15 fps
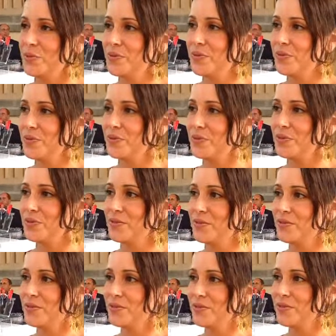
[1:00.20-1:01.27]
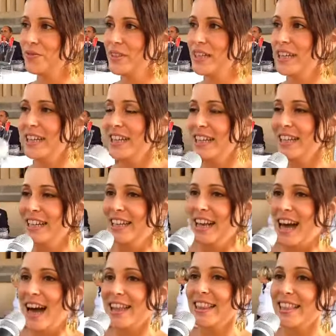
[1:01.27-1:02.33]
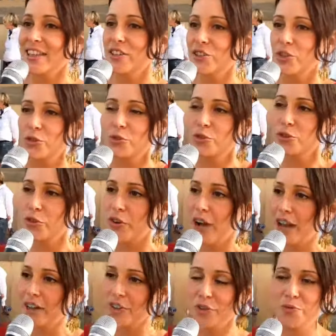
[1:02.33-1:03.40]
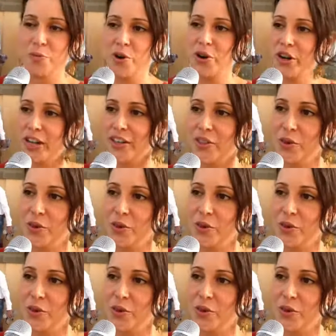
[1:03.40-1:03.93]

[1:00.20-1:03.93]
and Asti market? I think don't try to market